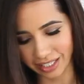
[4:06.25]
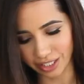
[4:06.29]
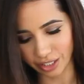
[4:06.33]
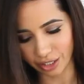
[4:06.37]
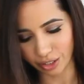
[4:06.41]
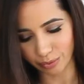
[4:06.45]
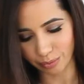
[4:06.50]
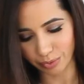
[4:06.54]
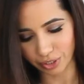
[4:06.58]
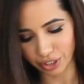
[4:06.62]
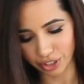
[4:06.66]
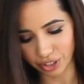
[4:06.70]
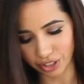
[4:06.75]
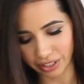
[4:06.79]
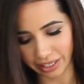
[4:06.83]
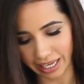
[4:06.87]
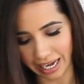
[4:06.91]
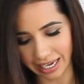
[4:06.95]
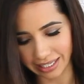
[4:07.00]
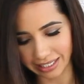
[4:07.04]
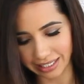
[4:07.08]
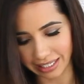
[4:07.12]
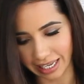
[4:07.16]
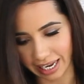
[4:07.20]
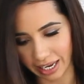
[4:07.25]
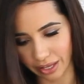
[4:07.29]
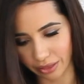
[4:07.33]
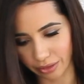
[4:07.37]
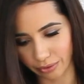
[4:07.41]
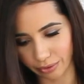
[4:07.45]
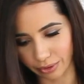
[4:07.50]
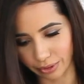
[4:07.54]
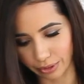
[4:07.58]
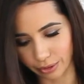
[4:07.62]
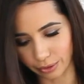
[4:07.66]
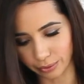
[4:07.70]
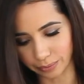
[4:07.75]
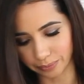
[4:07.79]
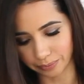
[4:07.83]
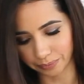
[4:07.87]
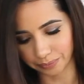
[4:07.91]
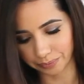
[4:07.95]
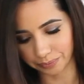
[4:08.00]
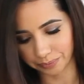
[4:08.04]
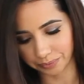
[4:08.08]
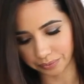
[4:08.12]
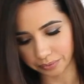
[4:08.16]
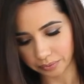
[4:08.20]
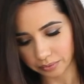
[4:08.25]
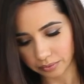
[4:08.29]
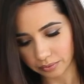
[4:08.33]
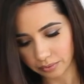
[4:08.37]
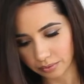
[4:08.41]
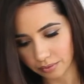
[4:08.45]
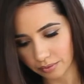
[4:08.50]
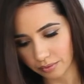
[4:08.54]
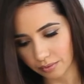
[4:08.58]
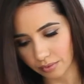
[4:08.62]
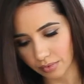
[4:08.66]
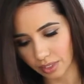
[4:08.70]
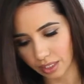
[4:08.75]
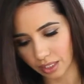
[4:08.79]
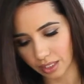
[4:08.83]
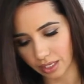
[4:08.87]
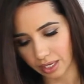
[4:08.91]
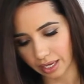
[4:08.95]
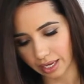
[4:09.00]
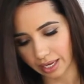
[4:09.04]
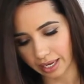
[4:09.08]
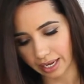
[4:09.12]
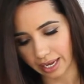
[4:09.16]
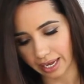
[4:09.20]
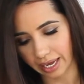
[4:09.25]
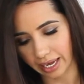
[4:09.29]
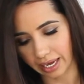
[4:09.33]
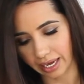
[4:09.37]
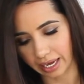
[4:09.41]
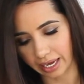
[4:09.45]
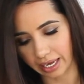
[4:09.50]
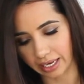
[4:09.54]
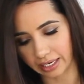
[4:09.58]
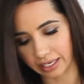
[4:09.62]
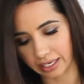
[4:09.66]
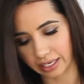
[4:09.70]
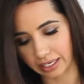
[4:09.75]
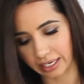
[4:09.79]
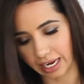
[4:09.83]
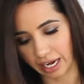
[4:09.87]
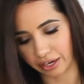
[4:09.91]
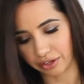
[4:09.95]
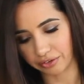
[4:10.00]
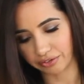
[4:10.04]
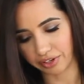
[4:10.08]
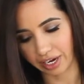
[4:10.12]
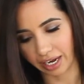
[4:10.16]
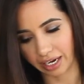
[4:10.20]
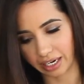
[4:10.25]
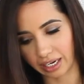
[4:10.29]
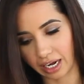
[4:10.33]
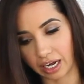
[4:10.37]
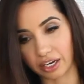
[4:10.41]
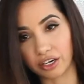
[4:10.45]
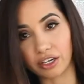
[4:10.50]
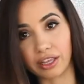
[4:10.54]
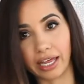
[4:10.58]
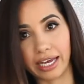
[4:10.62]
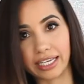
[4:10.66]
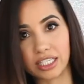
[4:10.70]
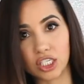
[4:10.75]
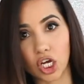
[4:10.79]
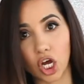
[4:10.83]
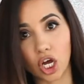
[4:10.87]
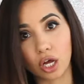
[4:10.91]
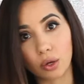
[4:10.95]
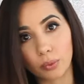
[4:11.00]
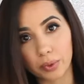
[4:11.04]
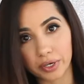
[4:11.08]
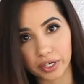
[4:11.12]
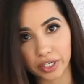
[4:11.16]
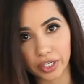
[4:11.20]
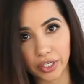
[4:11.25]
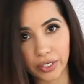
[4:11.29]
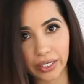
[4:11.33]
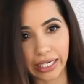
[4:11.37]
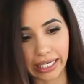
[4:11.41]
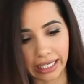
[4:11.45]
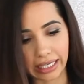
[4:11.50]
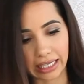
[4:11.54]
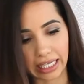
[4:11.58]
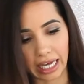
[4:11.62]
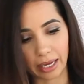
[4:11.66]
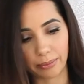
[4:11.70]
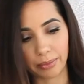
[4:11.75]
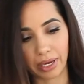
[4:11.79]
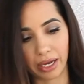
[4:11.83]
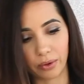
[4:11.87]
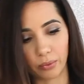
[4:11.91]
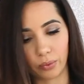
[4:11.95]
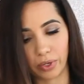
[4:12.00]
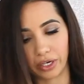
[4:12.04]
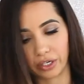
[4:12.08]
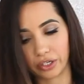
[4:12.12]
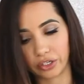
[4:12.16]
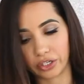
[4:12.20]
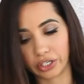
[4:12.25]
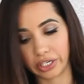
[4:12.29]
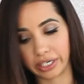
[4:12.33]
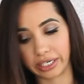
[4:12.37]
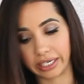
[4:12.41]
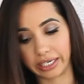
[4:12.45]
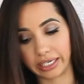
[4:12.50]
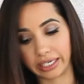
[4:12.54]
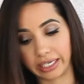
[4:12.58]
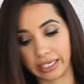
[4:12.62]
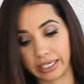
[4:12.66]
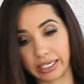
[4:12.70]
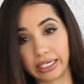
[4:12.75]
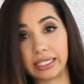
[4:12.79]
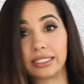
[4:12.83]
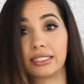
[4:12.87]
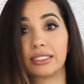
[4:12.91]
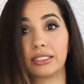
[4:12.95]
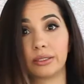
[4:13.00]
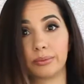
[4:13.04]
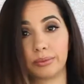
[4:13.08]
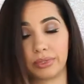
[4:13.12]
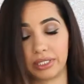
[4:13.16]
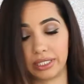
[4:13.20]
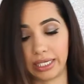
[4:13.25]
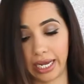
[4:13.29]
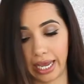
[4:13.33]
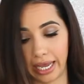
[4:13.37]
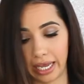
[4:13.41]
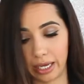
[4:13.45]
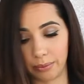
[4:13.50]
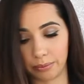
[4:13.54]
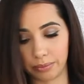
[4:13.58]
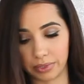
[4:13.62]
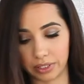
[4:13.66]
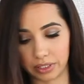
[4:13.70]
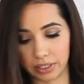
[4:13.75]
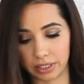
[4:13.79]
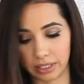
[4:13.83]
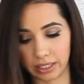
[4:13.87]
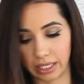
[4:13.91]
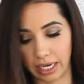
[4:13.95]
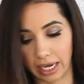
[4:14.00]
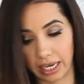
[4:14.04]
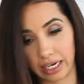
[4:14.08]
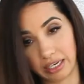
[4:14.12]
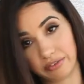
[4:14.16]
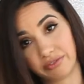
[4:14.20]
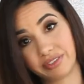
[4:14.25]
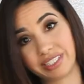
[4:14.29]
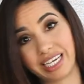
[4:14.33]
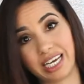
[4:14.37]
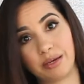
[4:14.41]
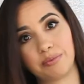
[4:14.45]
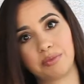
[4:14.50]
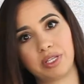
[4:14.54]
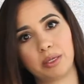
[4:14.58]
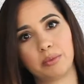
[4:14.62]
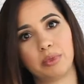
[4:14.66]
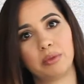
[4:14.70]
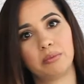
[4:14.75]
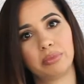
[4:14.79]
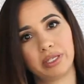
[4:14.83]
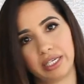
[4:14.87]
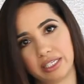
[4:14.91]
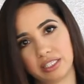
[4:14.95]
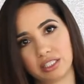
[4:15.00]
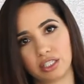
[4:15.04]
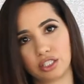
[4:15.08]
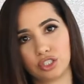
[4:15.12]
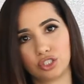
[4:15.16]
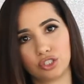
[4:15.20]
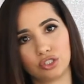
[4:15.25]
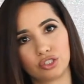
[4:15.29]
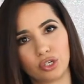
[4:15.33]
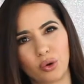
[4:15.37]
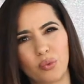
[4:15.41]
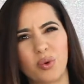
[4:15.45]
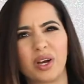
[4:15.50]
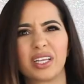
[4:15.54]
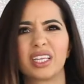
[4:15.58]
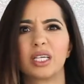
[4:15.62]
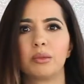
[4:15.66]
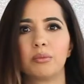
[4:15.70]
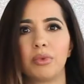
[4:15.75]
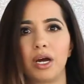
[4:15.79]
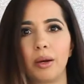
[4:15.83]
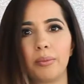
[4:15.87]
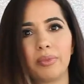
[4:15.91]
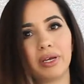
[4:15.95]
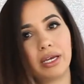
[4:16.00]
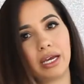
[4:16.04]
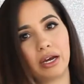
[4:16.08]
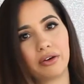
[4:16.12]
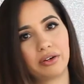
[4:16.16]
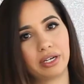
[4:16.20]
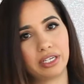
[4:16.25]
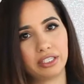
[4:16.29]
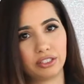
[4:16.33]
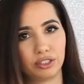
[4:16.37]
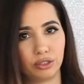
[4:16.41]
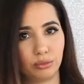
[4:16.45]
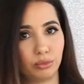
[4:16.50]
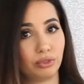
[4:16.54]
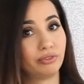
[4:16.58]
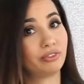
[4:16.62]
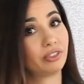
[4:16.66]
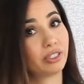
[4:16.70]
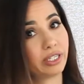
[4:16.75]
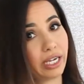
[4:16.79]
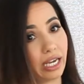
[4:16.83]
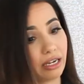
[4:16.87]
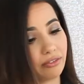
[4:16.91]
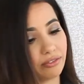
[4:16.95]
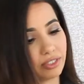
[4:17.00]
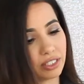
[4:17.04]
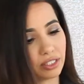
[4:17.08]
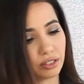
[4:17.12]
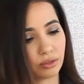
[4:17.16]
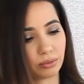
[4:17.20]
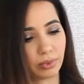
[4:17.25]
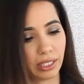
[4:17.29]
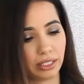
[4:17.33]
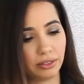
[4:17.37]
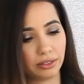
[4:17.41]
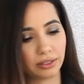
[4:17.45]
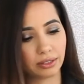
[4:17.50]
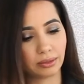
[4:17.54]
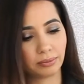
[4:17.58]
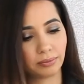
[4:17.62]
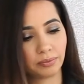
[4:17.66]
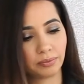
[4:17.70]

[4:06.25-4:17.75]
So you push your last light through. And now you've kind of got your lights all where you need them, and what you're going to need is some tape to kind of tape them in place because you don't want them popping out as you move your canvas around.